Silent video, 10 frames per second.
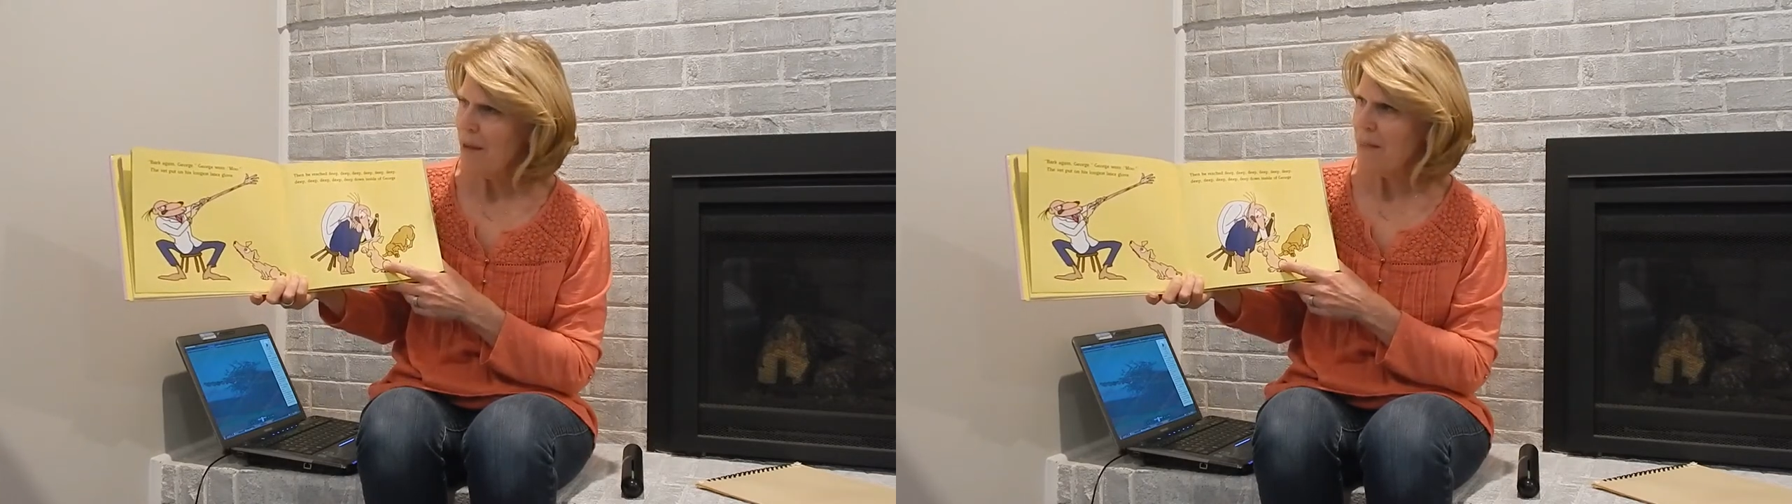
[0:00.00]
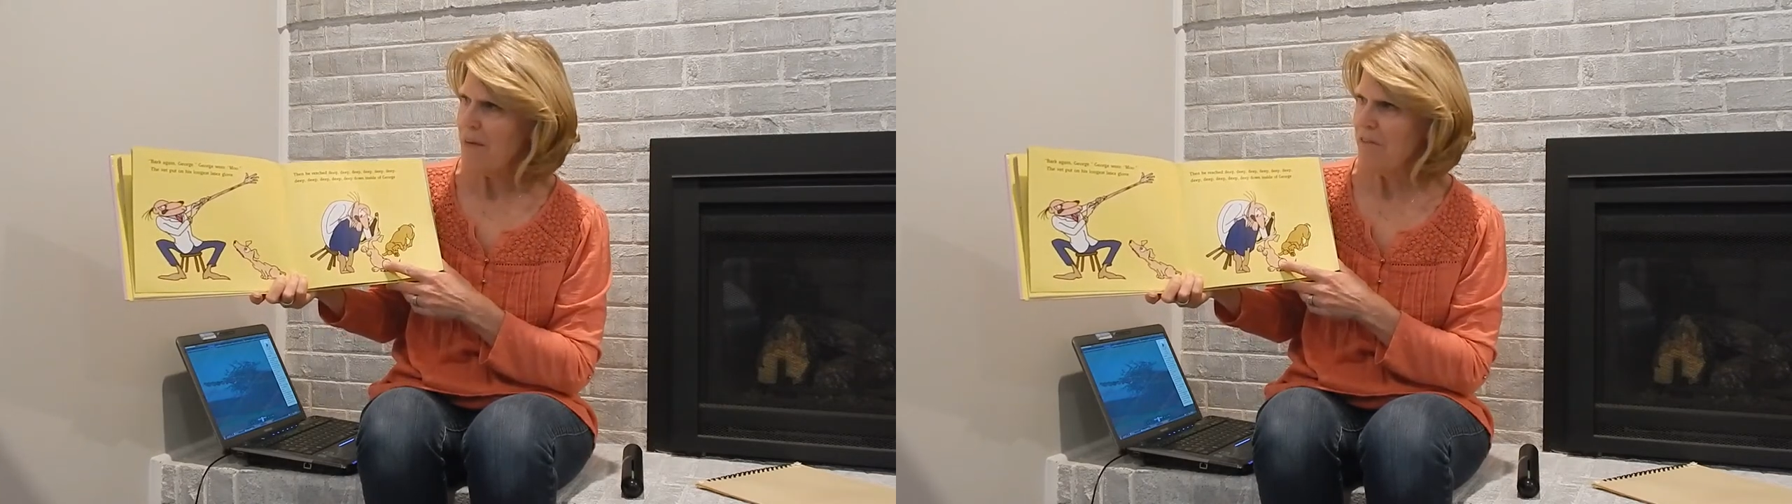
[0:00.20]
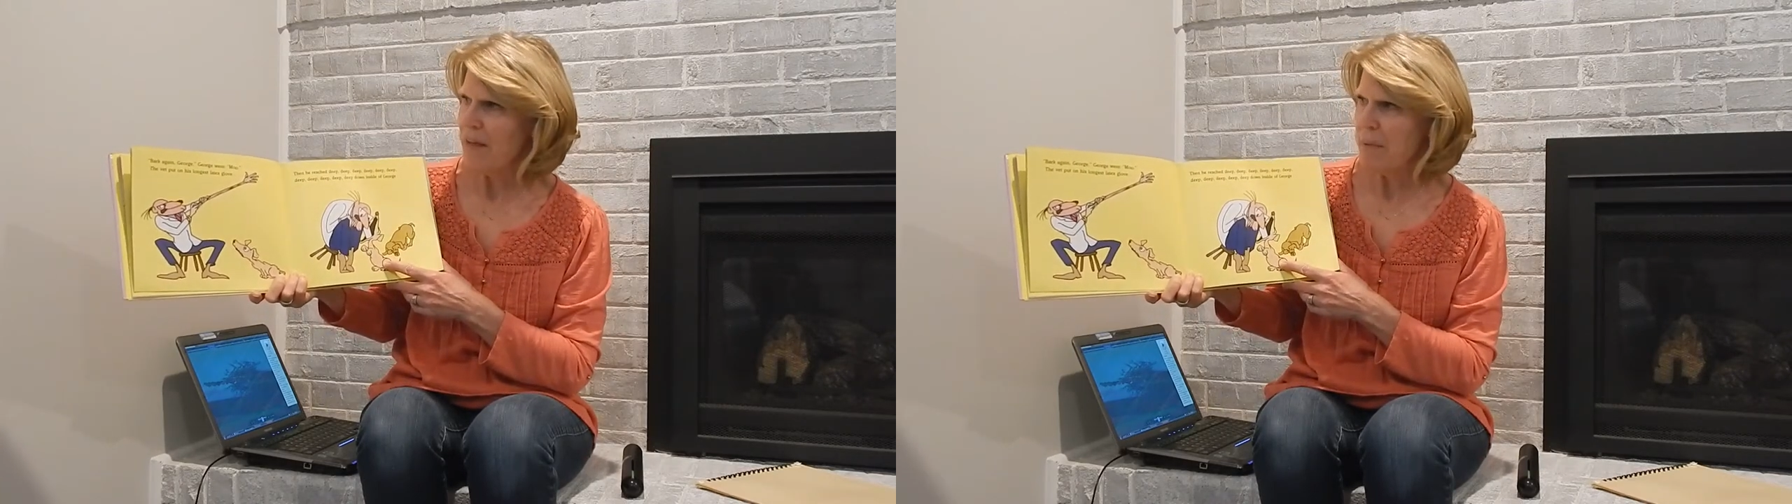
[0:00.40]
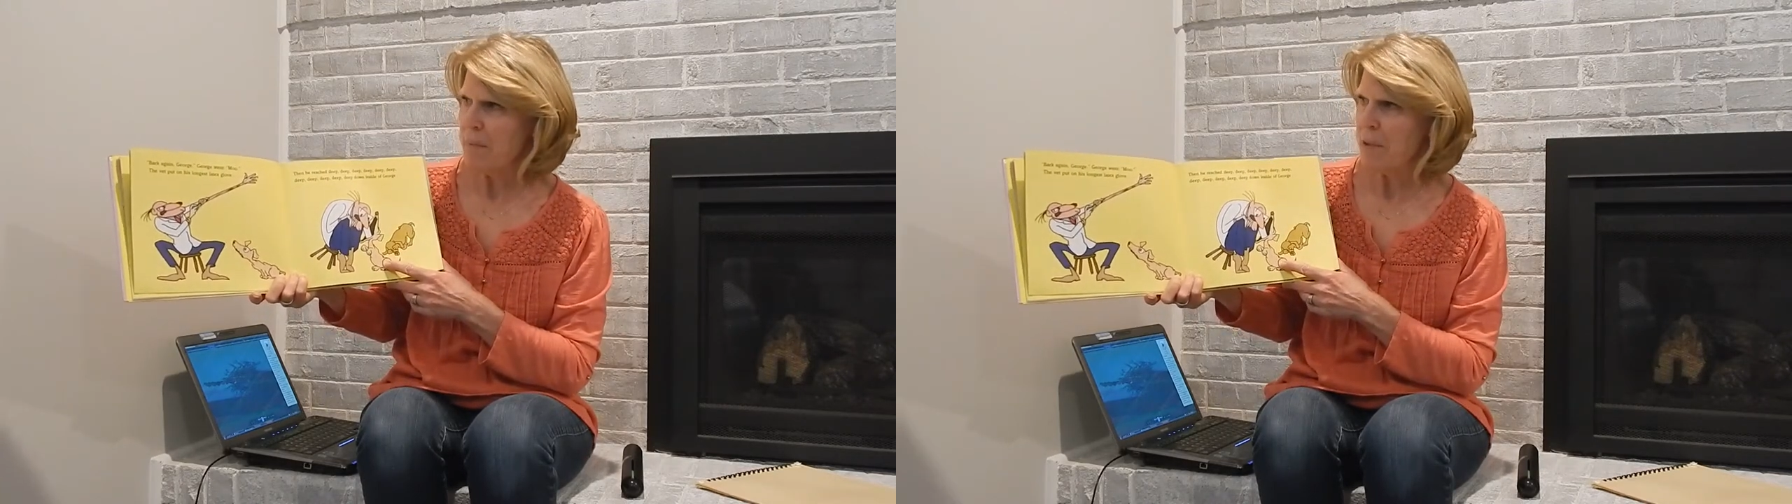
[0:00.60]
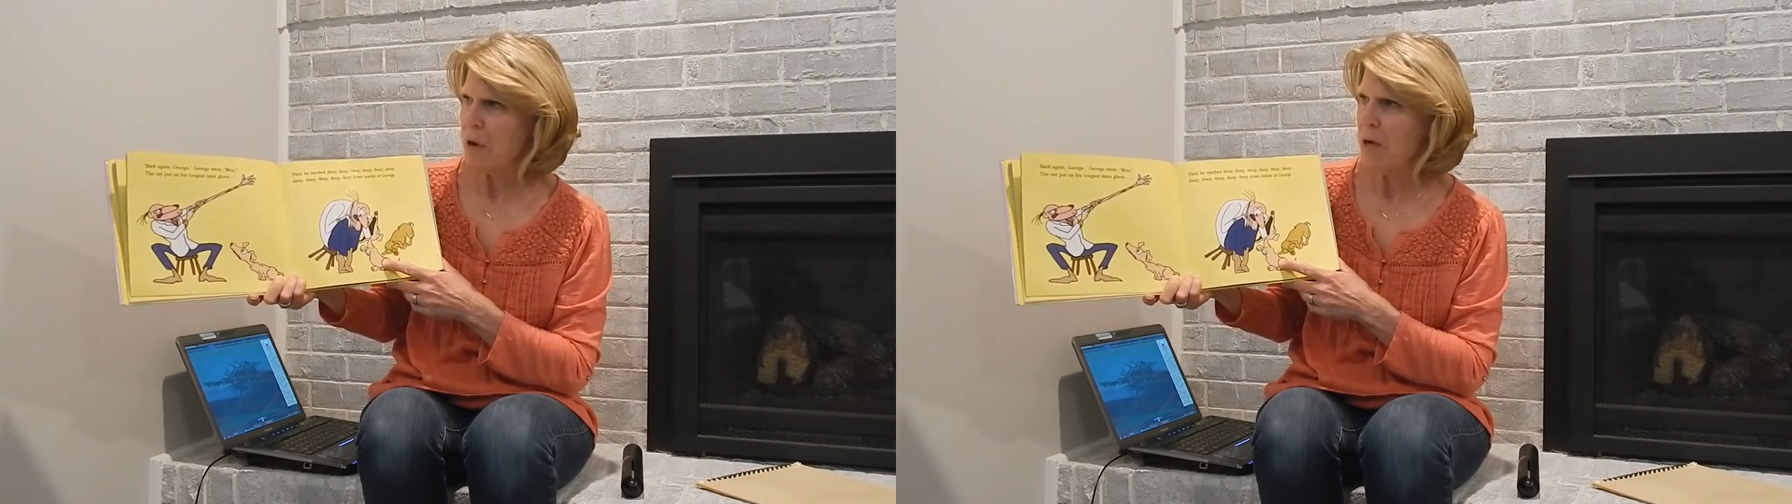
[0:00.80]
The vet
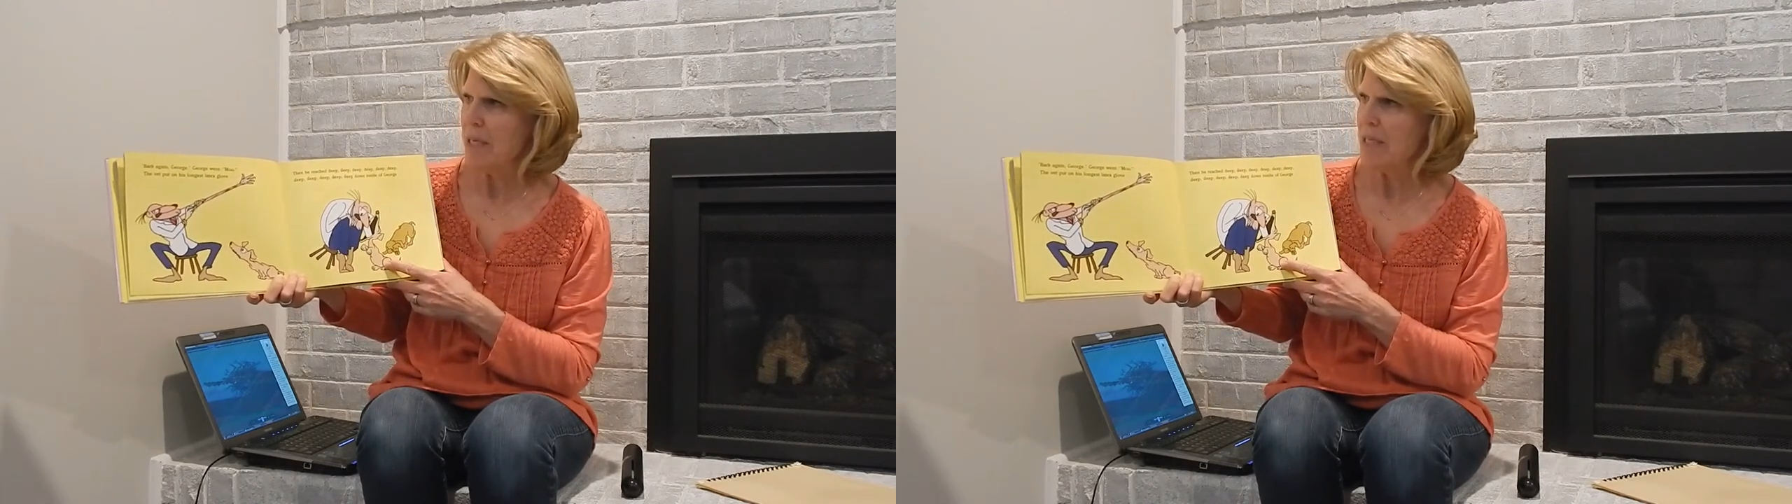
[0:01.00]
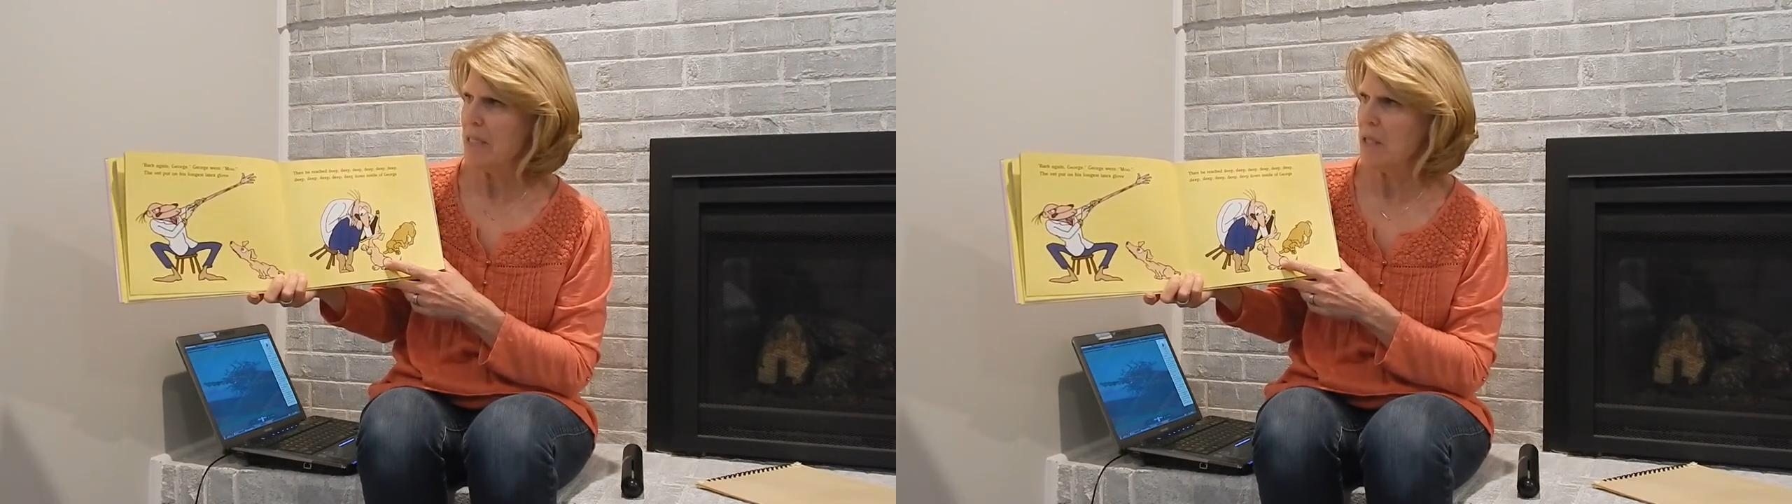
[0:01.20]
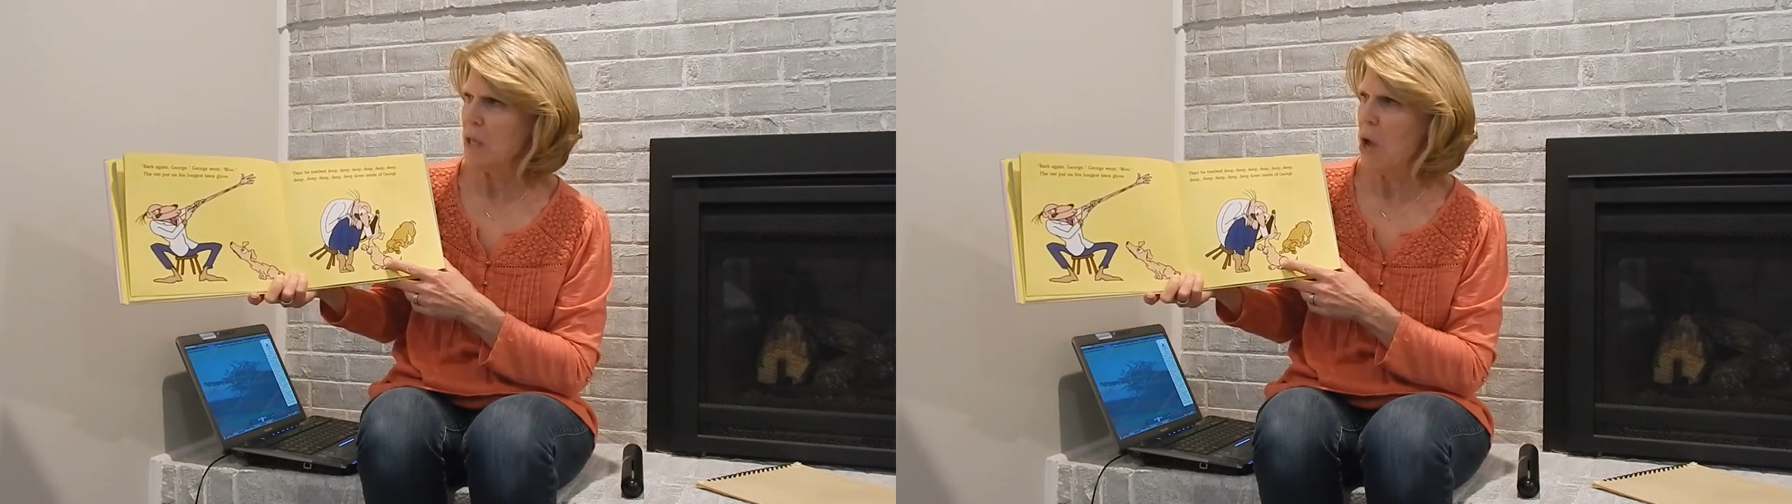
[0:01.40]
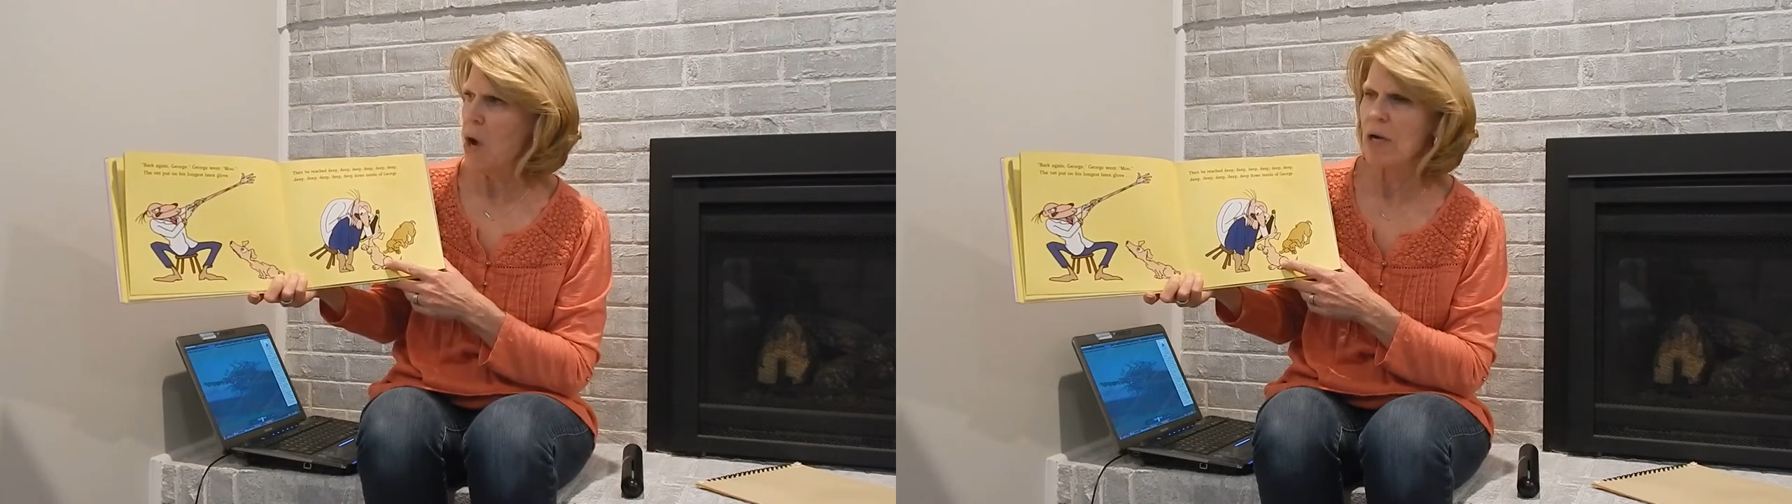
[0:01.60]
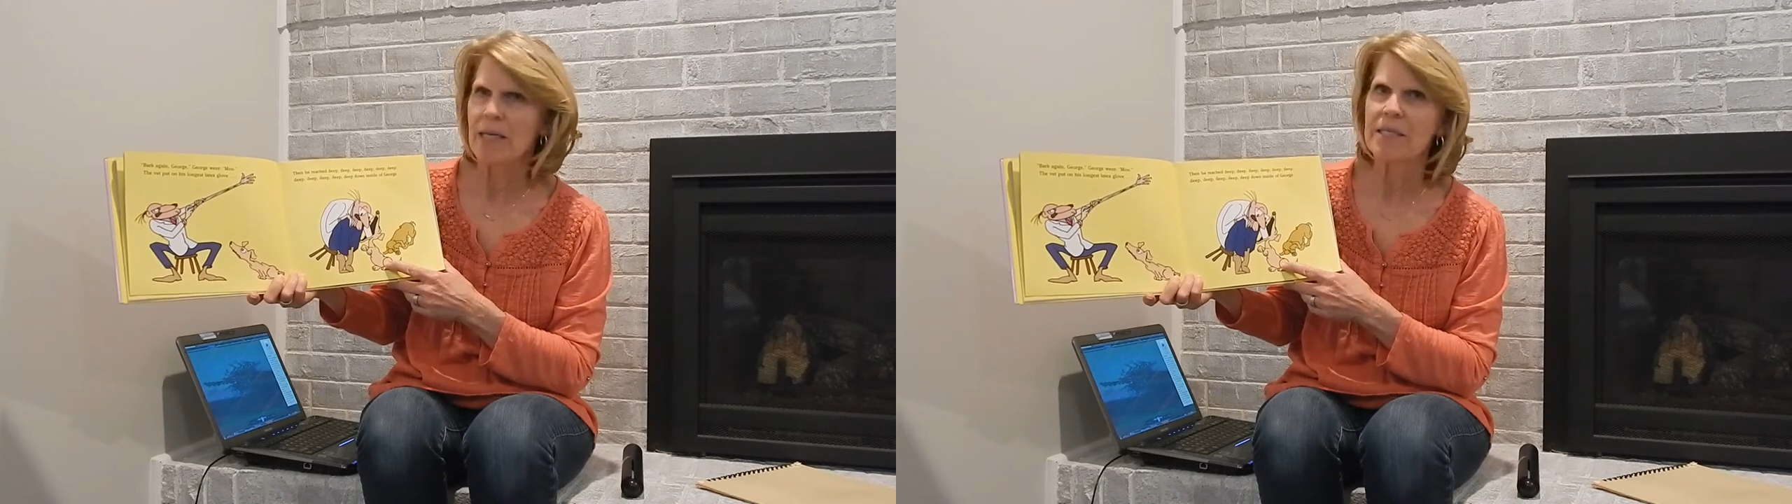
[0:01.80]
put on his
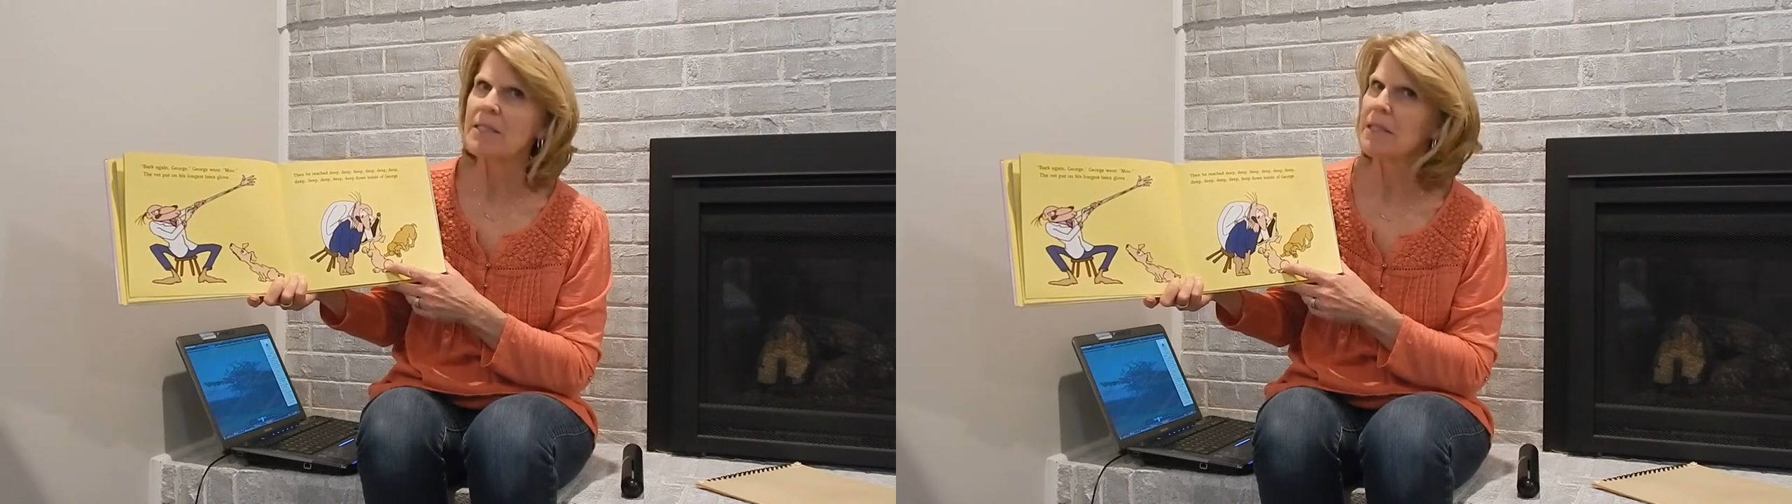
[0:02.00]
longest